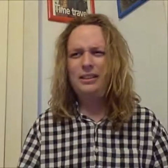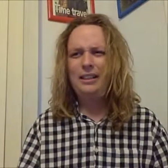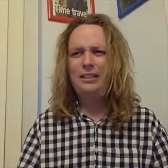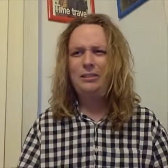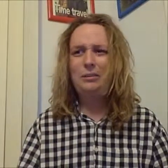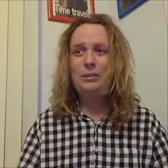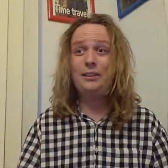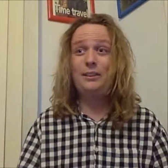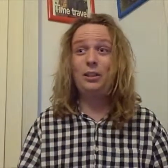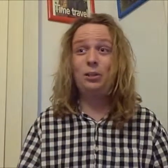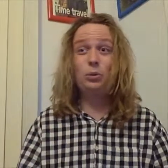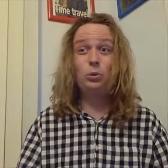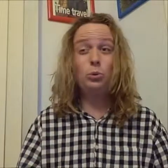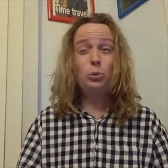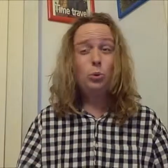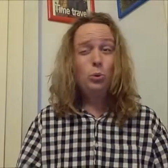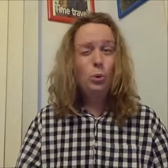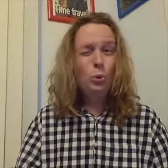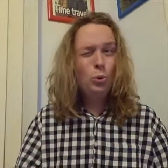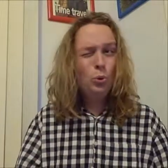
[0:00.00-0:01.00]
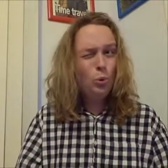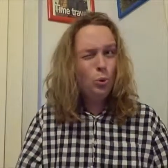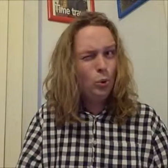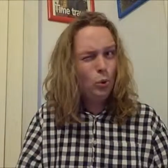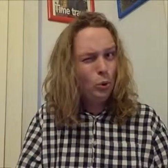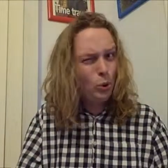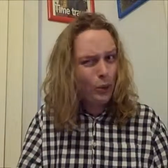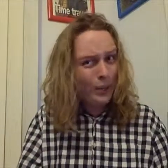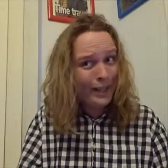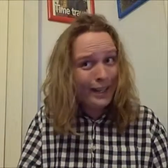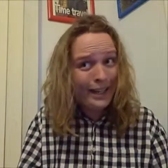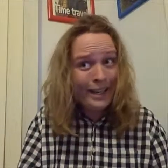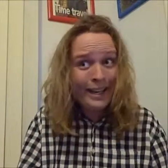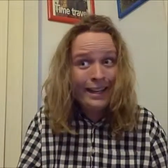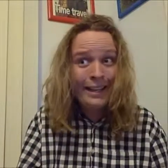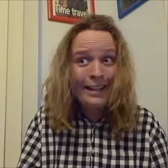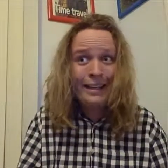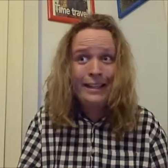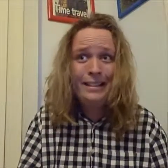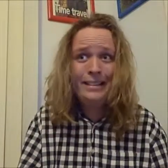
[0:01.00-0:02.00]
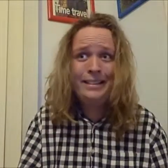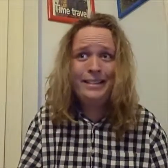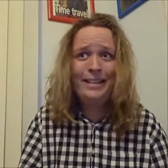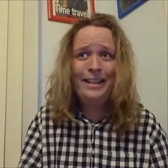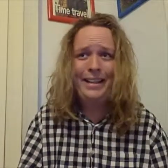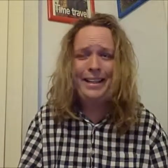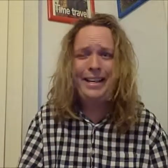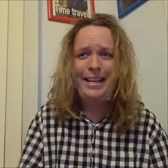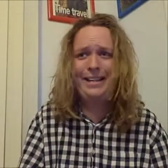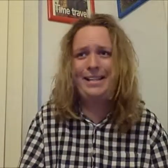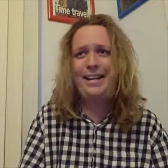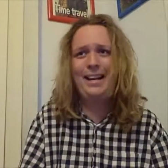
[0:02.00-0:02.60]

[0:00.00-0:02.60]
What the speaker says: that was a really